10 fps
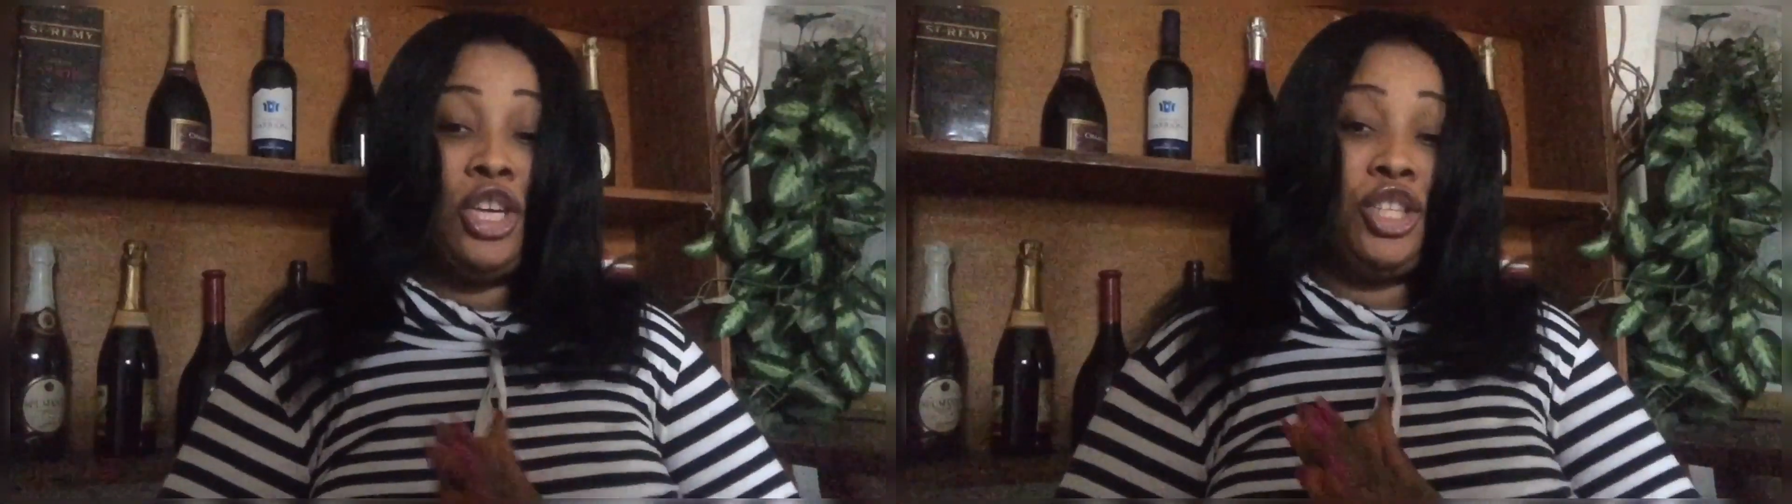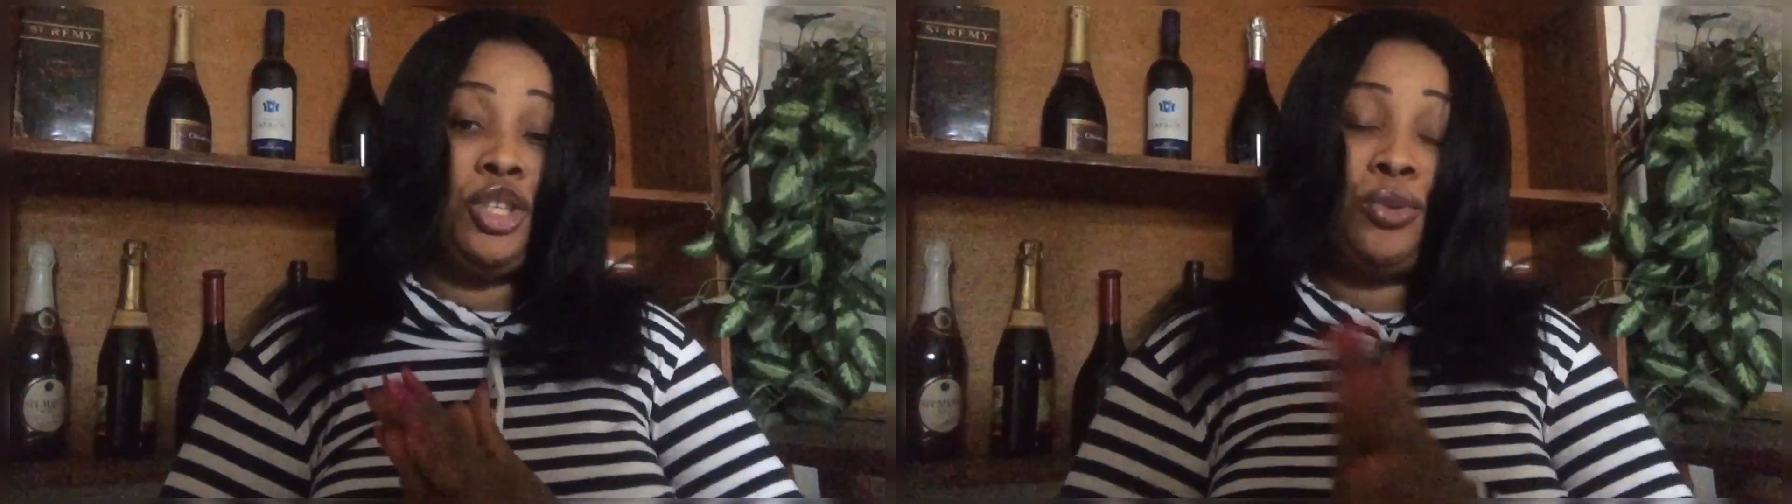
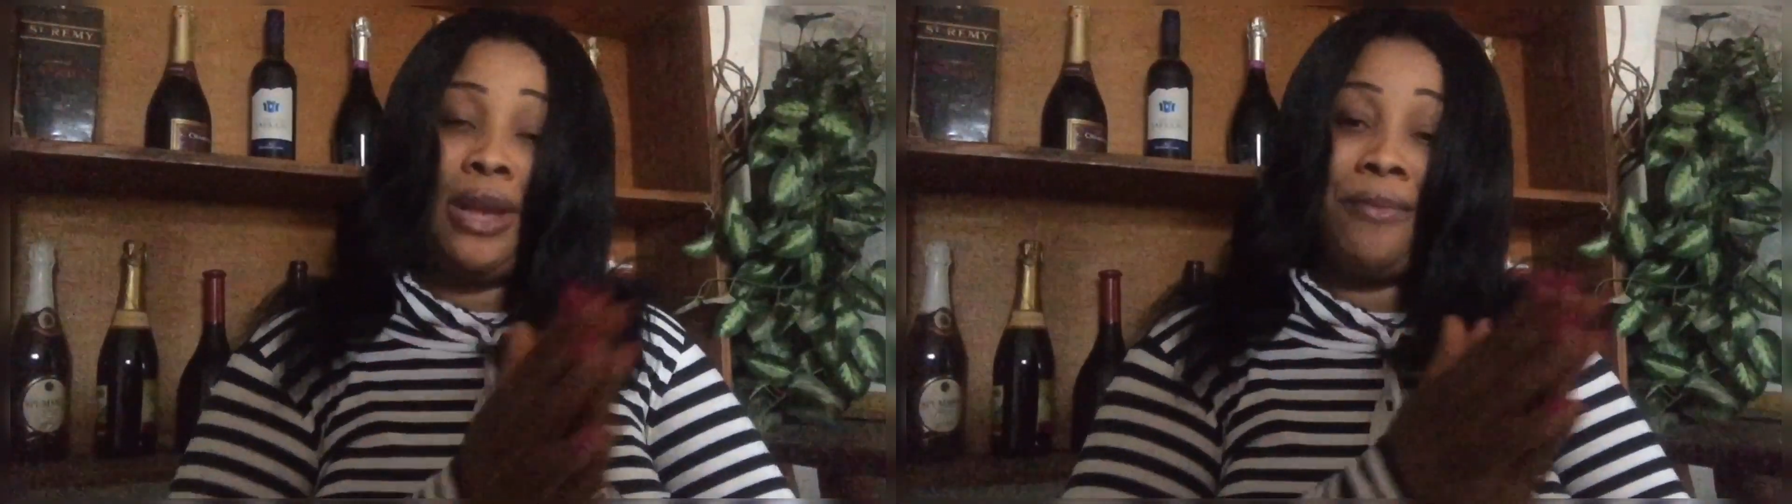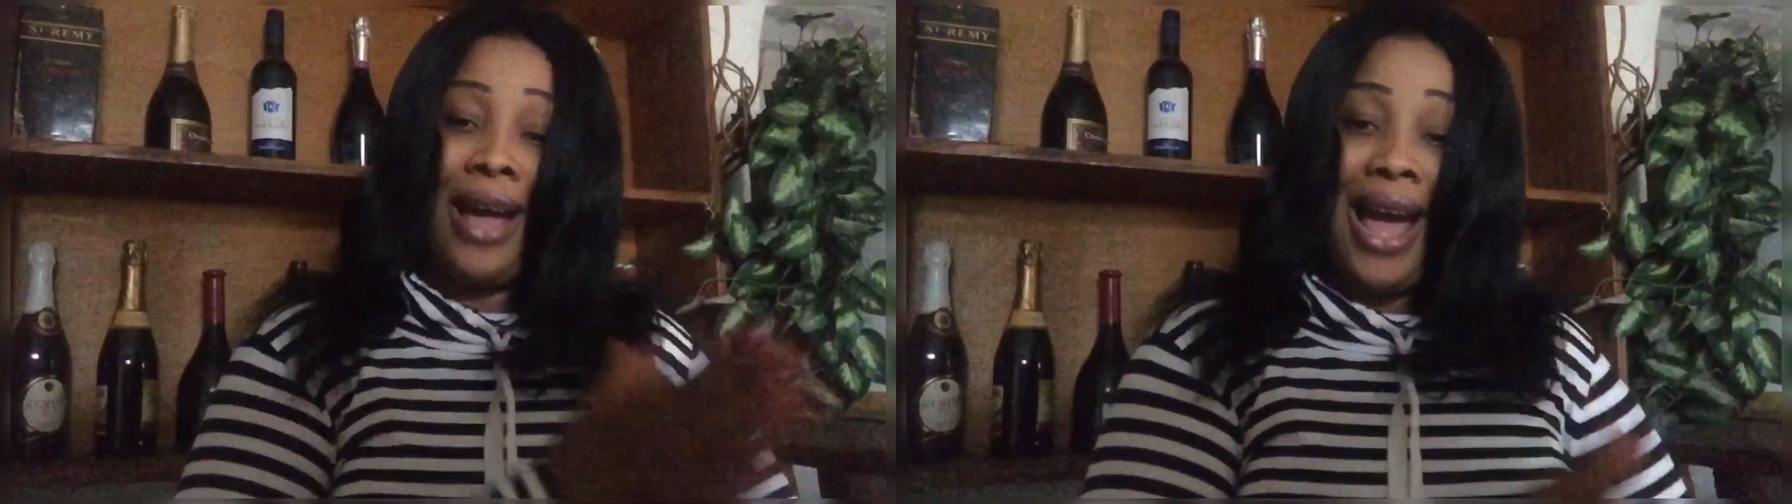She should
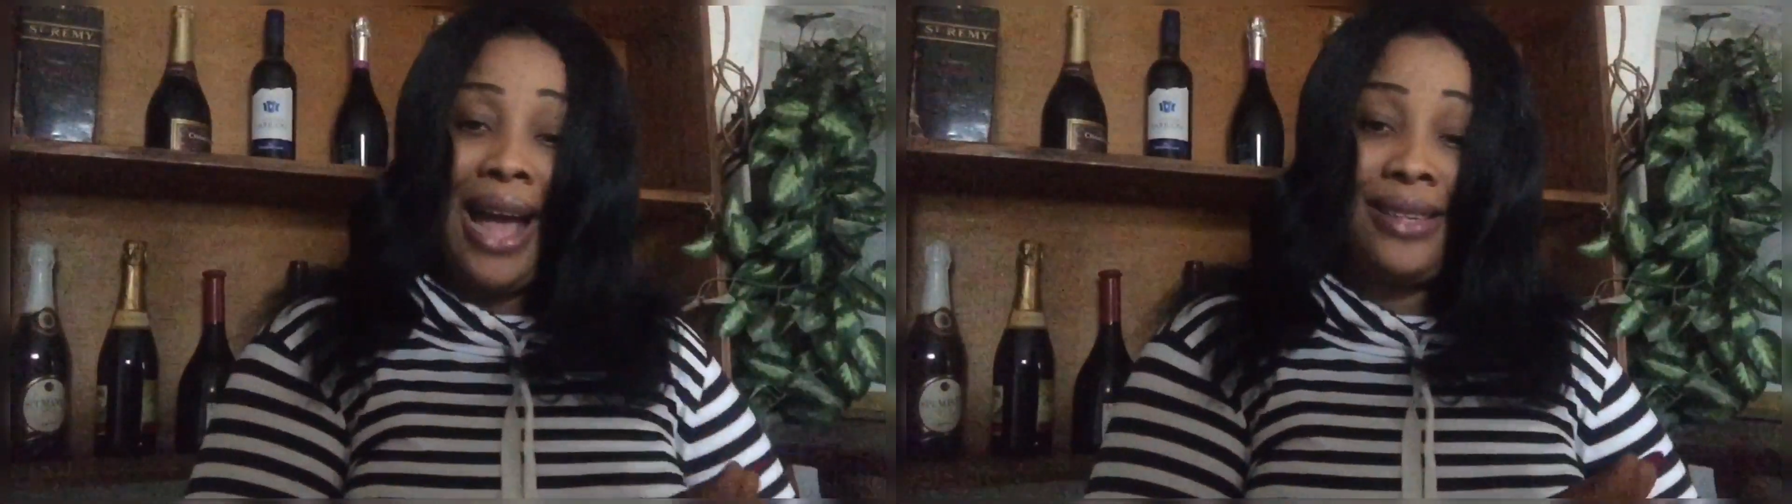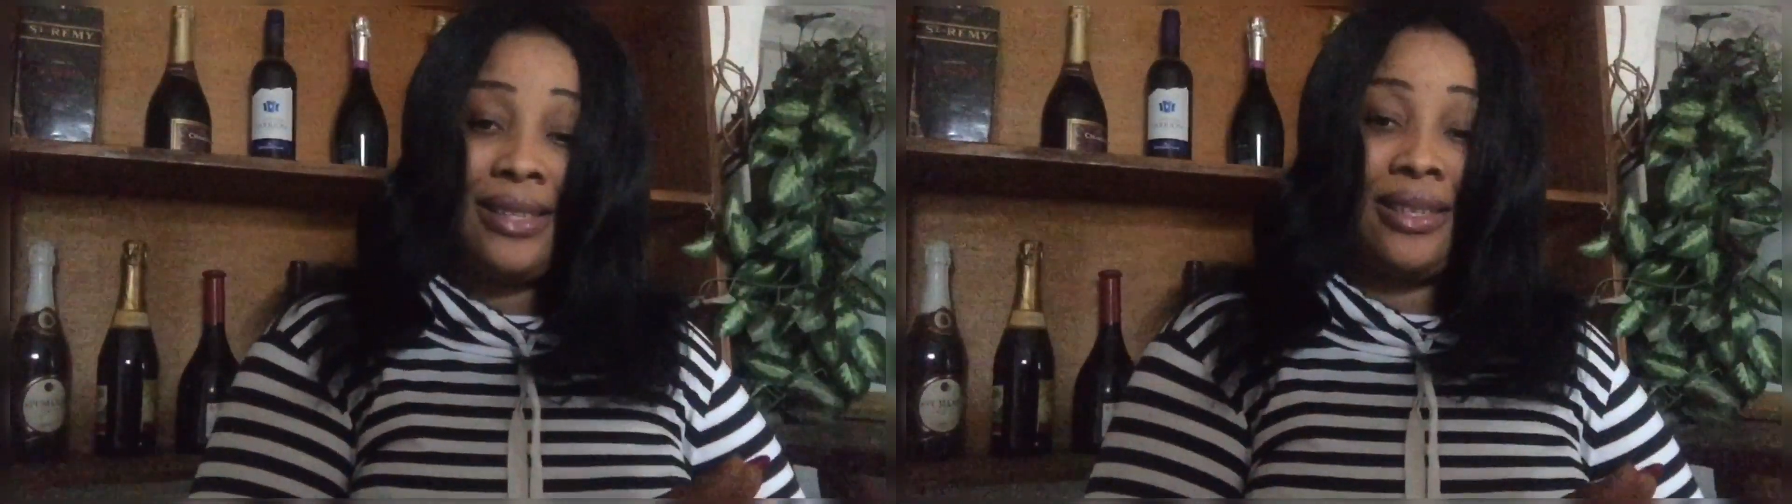have
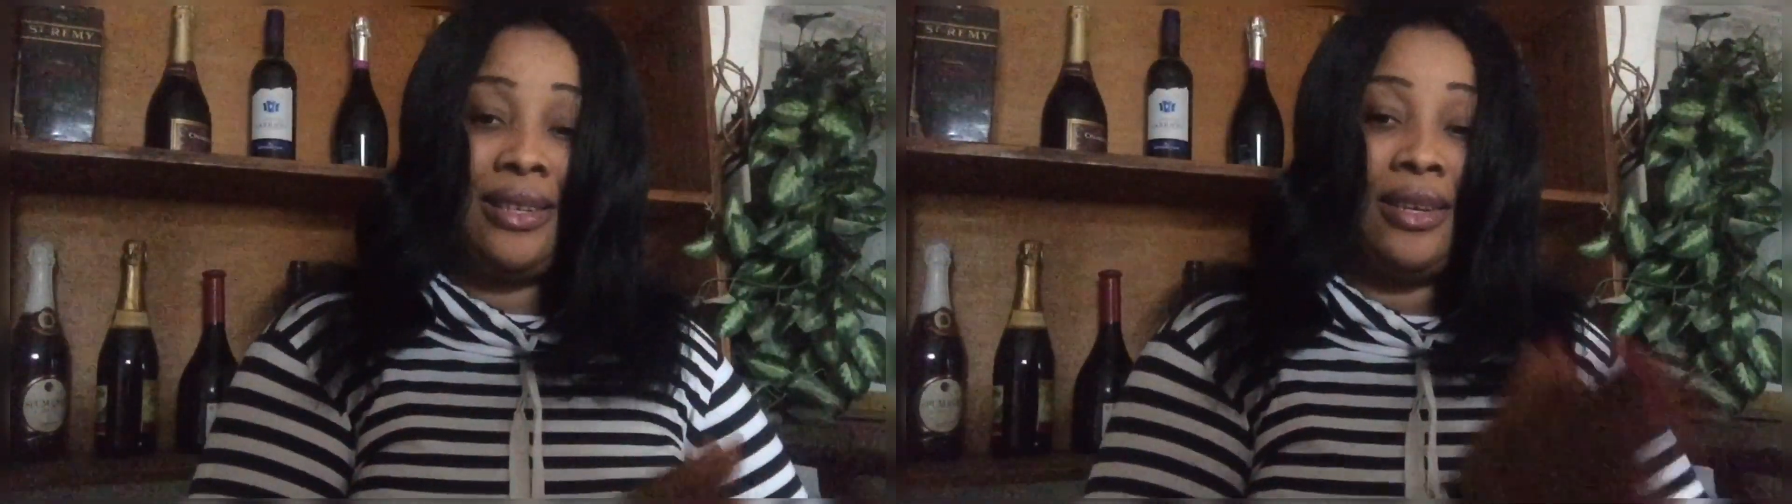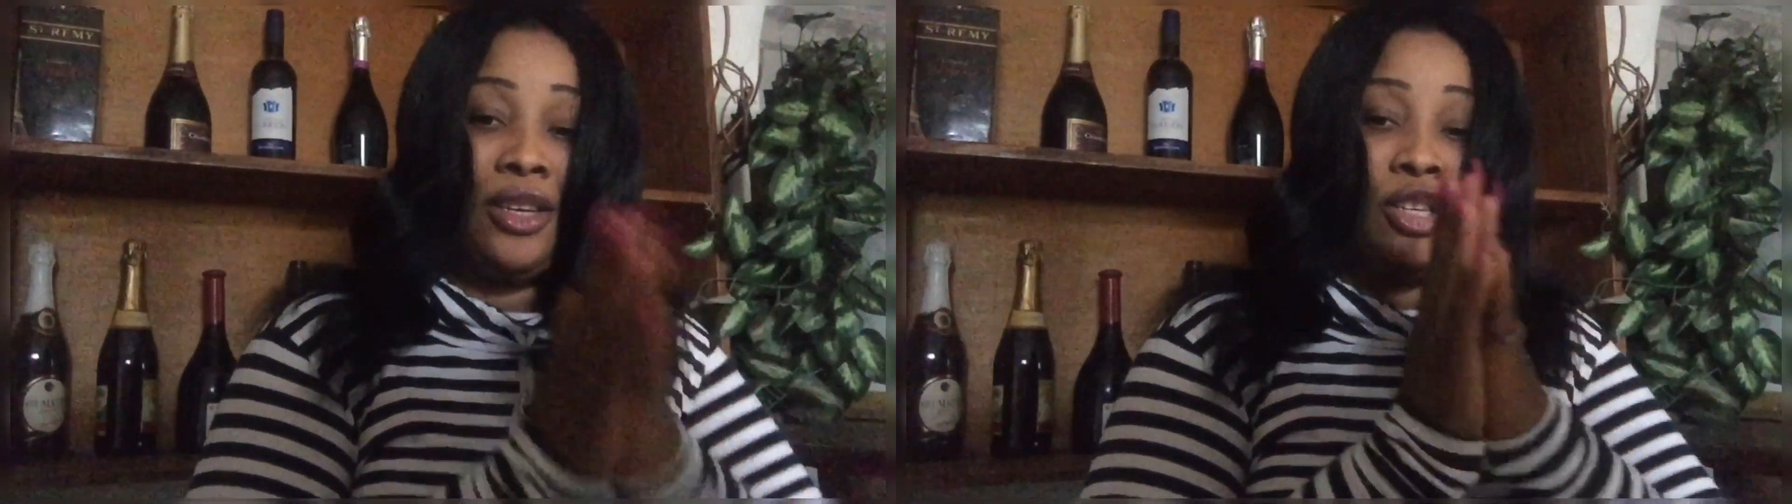asked